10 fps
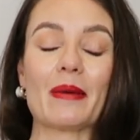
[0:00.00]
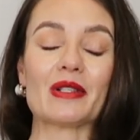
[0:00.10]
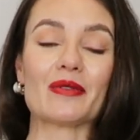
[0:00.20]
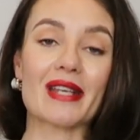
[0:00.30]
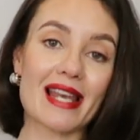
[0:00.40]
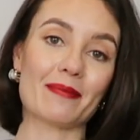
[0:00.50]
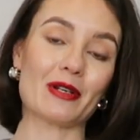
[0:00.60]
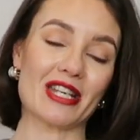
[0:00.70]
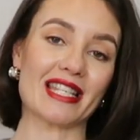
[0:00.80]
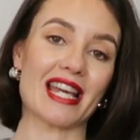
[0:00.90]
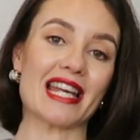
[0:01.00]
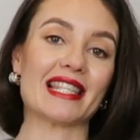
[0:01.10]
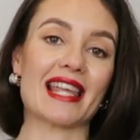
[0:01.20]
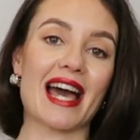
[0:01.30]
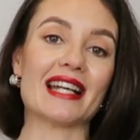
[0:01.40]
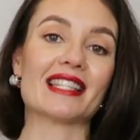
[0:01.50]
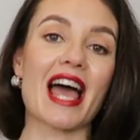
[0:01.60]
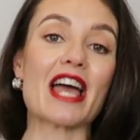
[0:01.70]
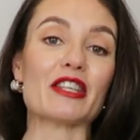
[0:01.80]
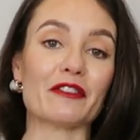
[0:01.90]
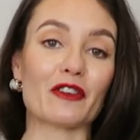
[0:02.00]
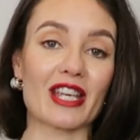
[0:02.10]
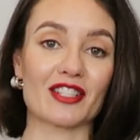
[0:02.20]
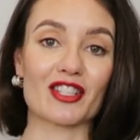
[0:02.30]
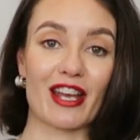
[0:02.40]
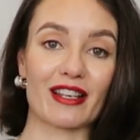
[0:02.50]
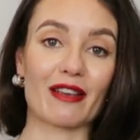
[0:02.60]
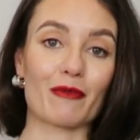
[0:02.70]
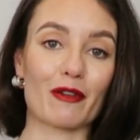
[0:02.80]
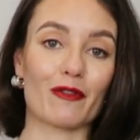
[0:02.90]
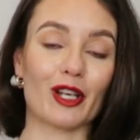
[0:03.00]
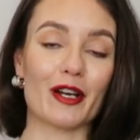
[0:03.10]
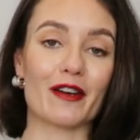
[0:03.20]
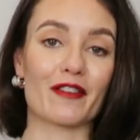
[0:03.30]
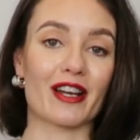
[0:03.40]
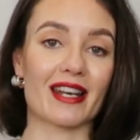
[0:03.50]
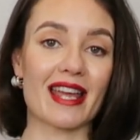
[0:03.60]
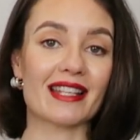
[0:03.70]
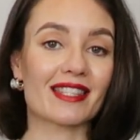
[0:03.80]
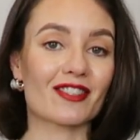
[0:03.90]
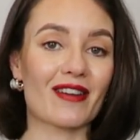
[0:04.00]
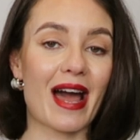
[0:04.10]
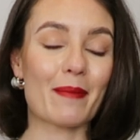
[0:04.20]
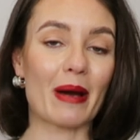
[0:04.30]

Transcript: I would really appreciate that, and don't forget to go and give me a follow over on Instagram.